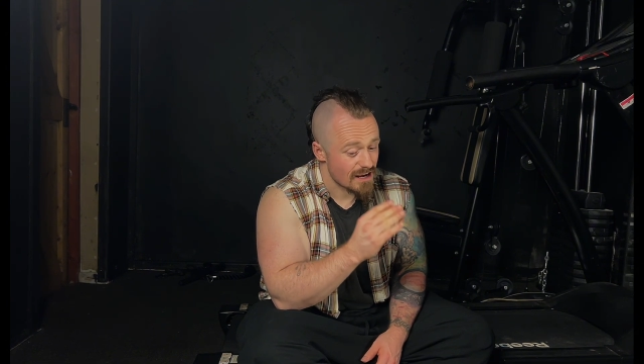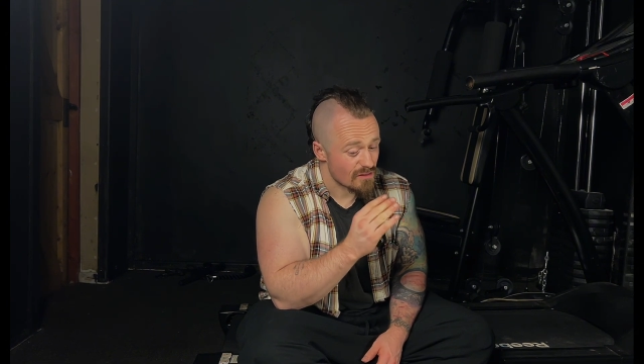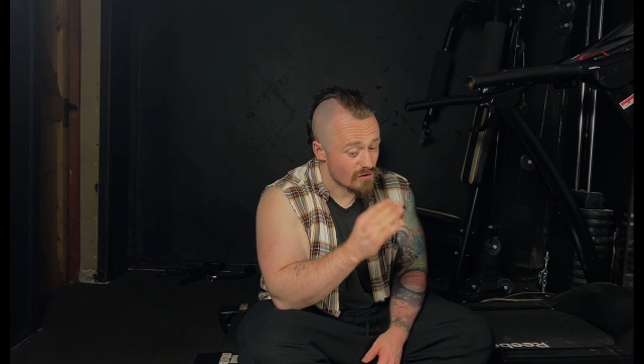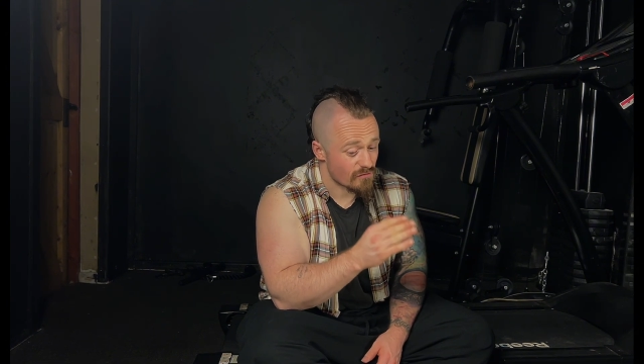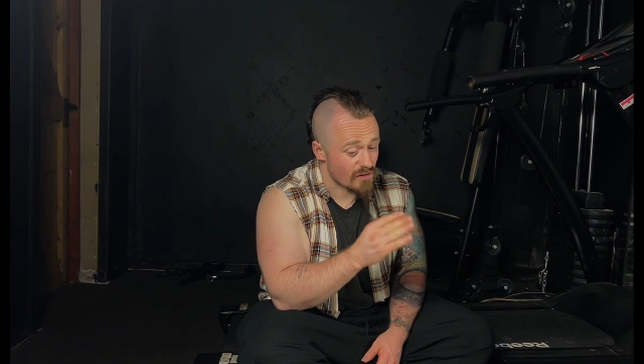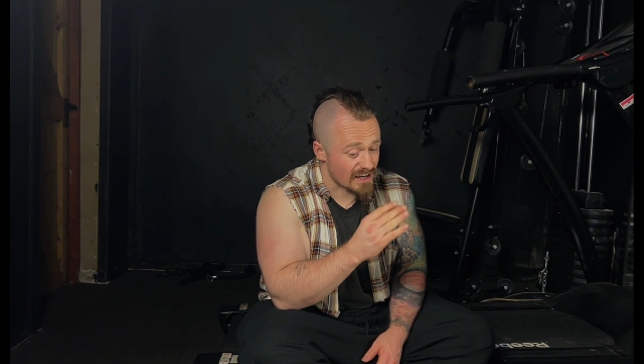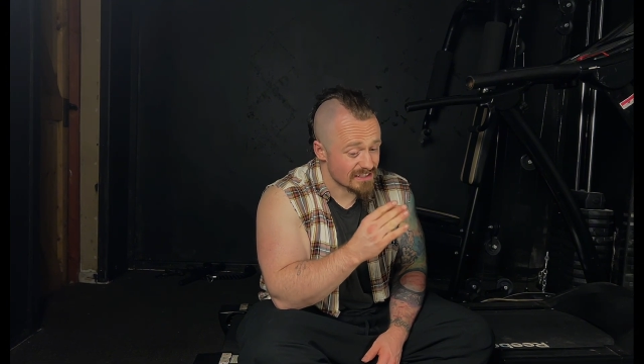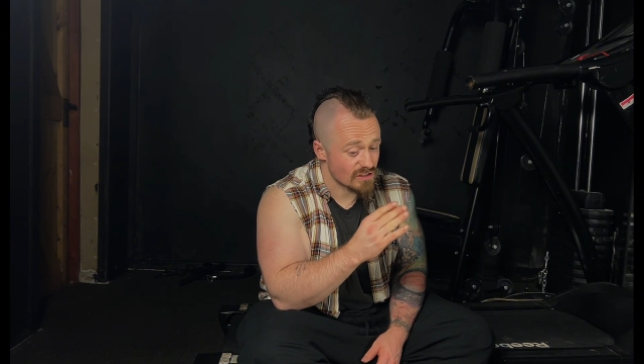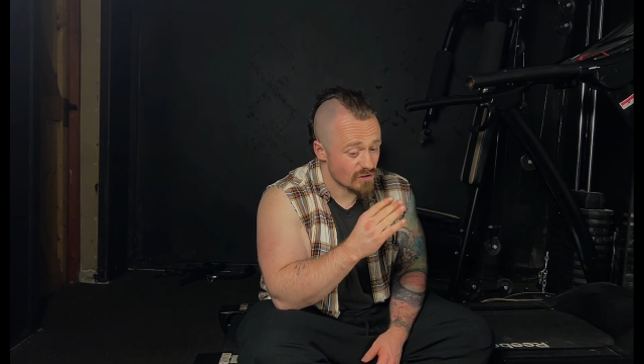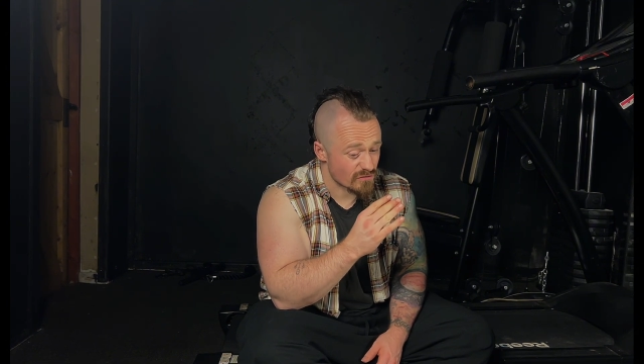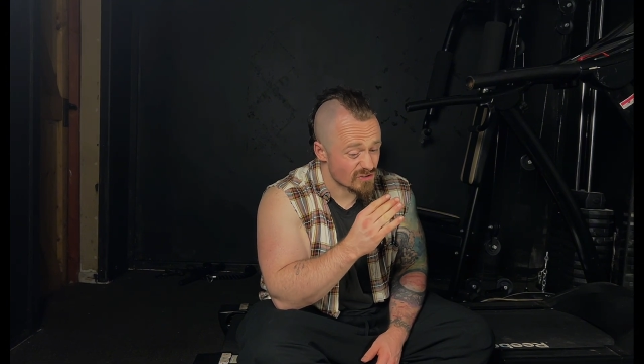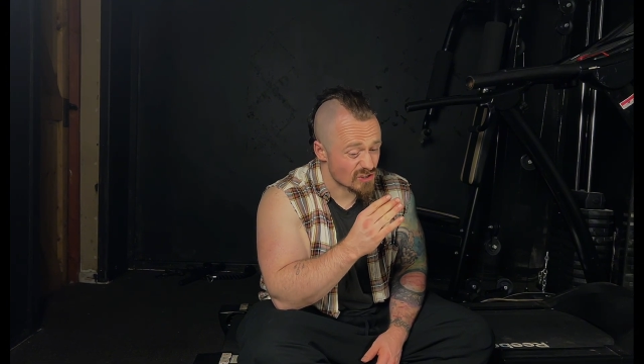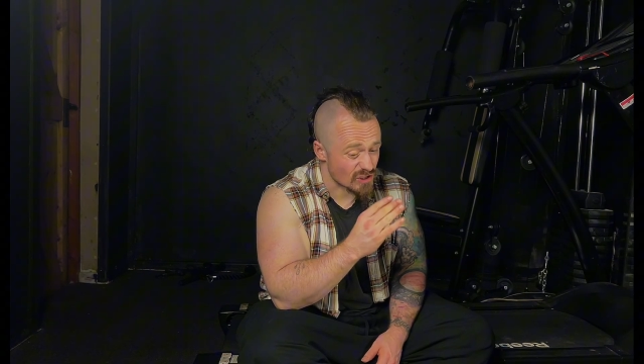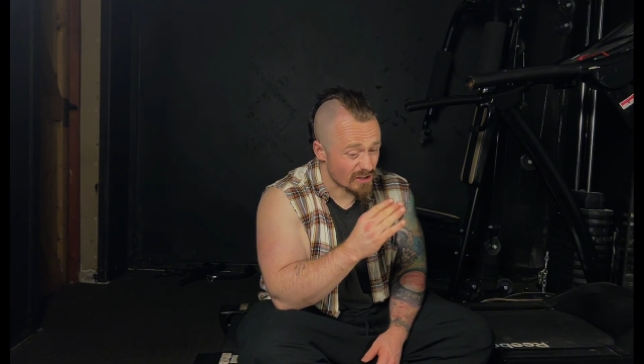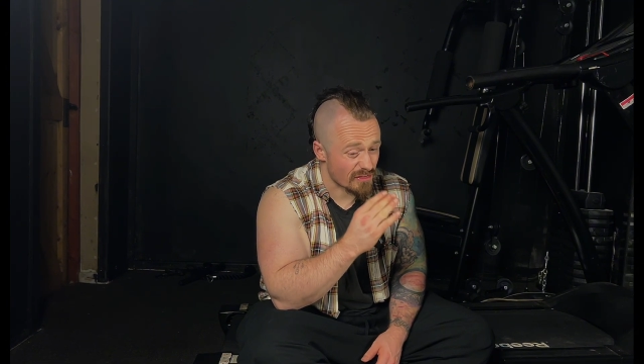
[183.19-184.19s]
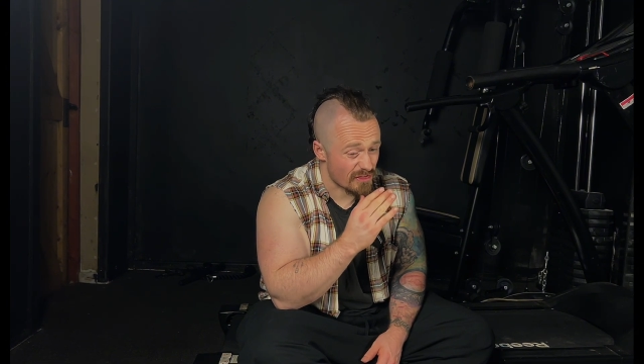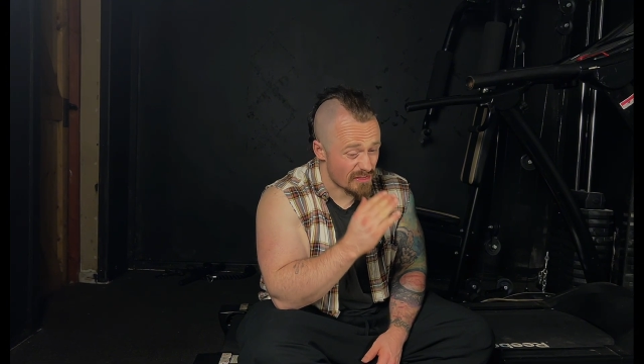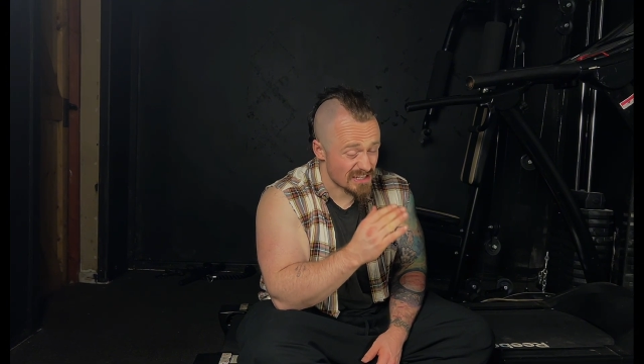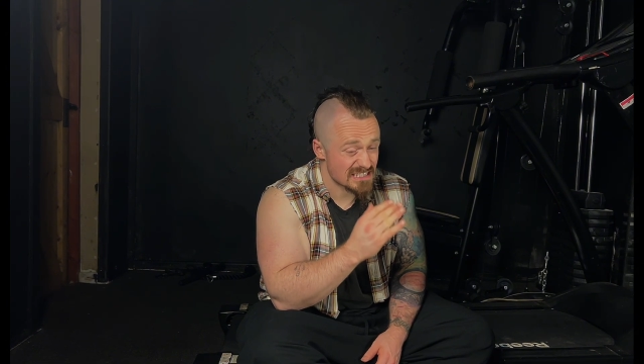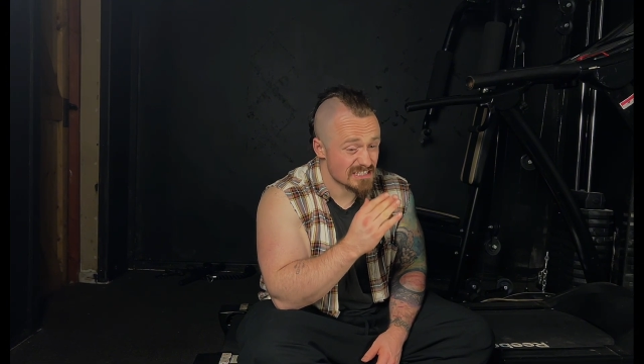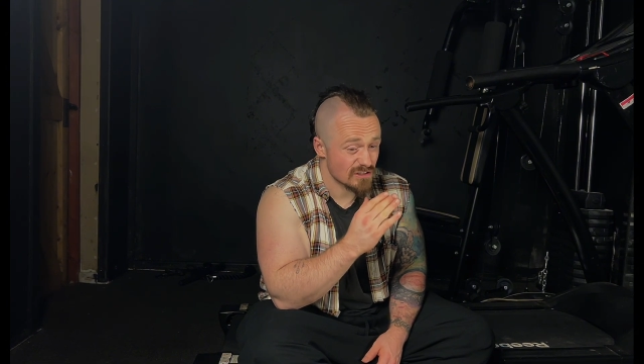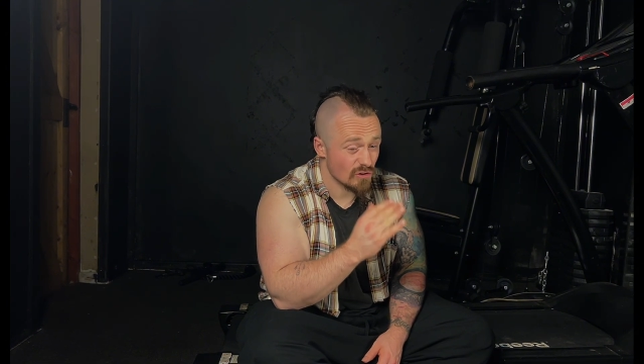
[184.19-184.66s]
The fact that you've stuck
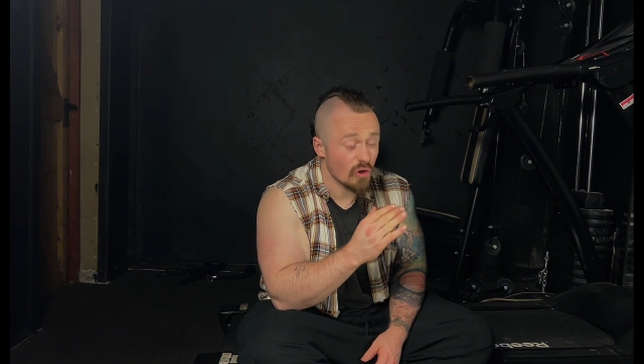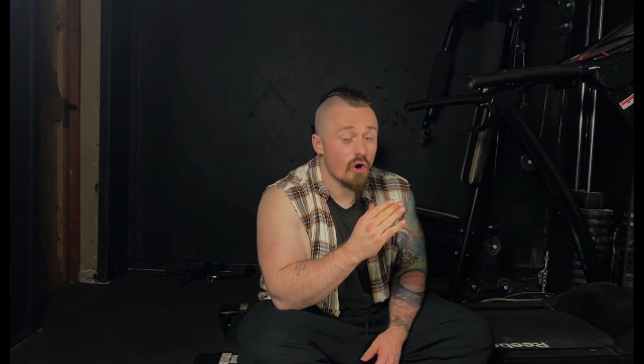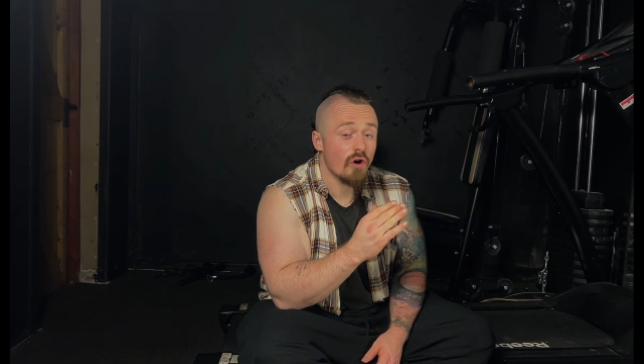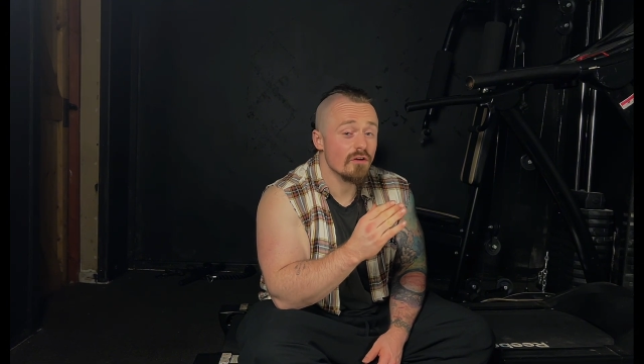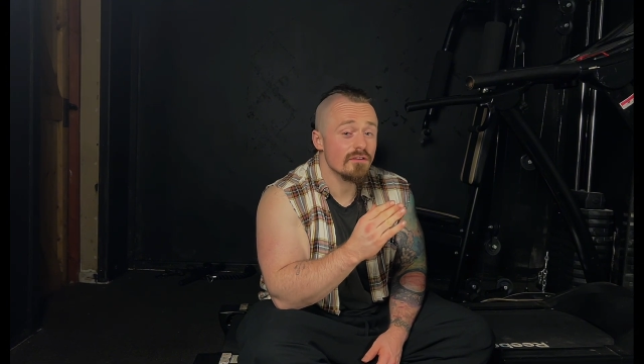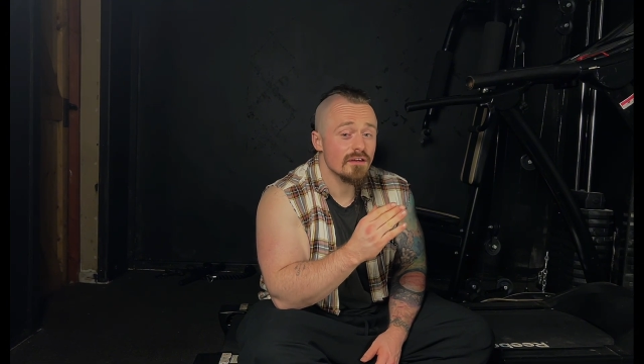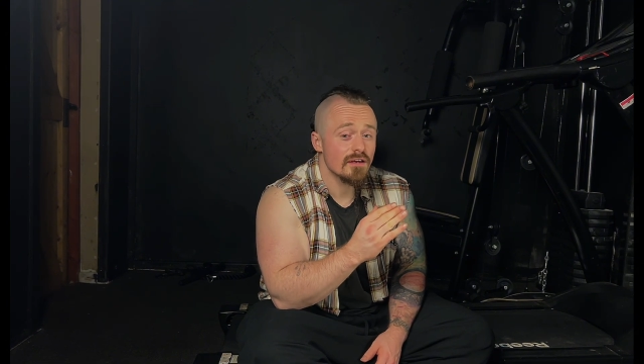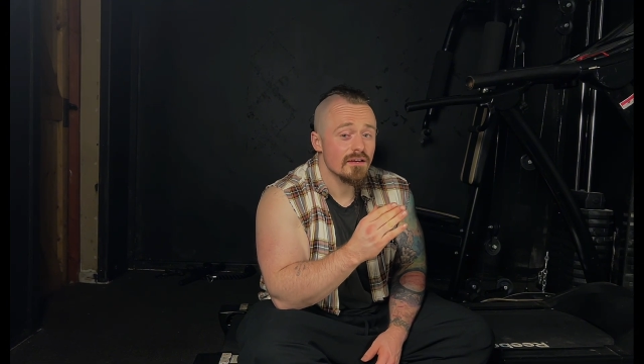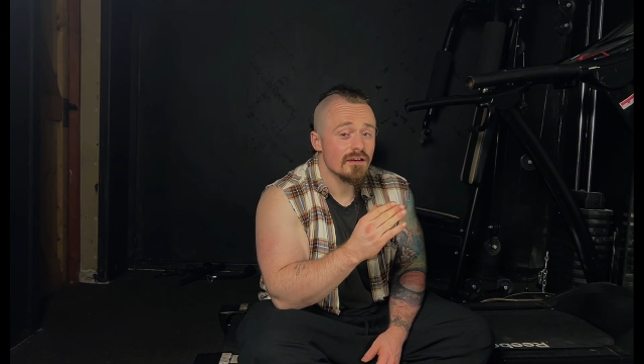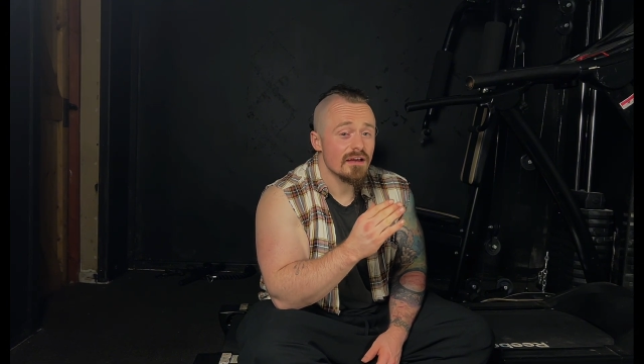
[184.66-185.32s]
this long,